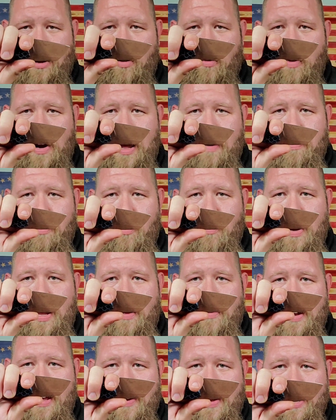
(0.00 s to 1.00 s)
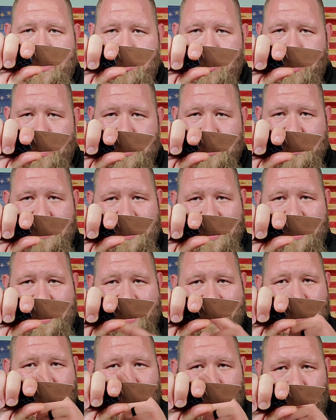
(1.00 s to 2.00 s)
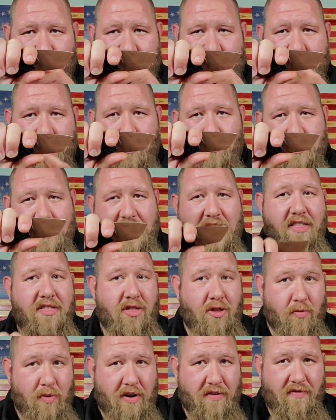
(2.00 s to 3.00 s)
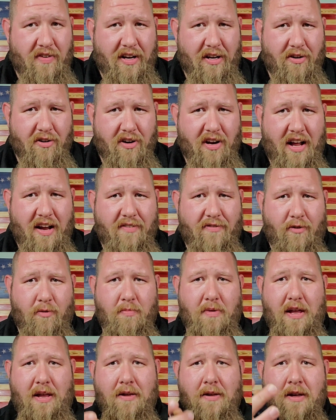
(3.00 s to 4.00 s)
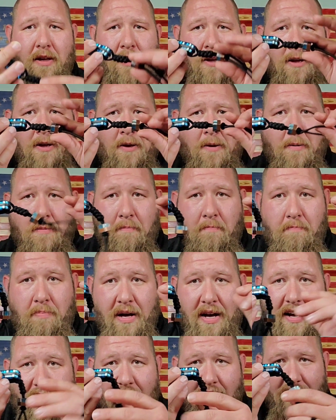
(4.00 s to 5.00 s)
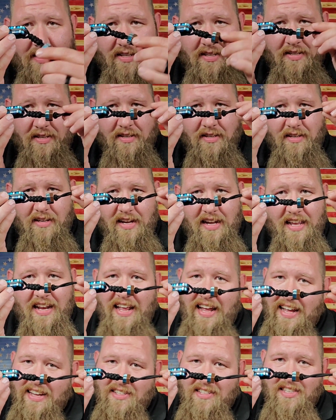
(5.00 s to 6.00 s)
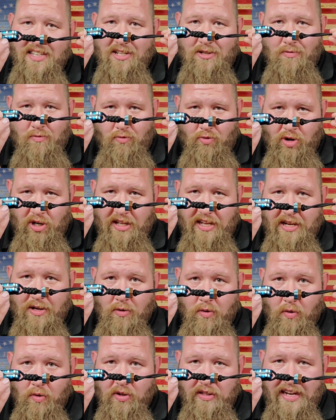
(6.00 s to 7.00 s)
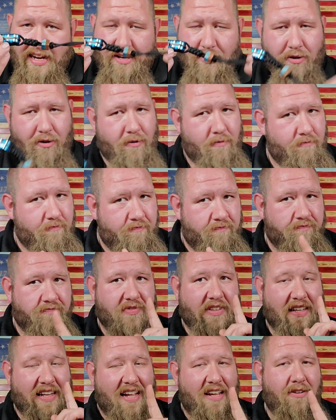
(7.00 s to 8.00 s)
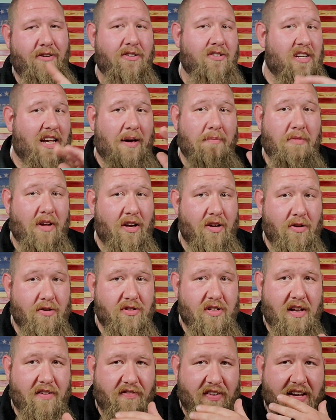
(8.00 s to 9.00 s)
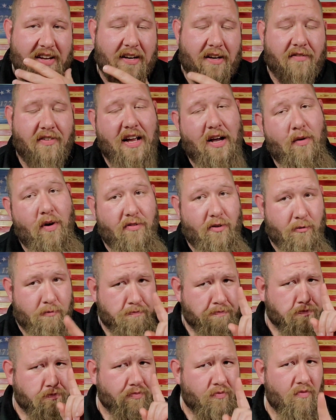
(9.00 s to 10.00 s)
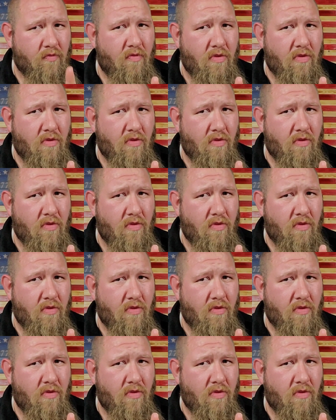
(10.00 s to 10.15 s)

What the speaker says: and to wrap it around. Now, as you can see, it's really only a 3-finger knife for me. But it has this really cool lanyard. Lanyards, I'm not usually a fan of. However,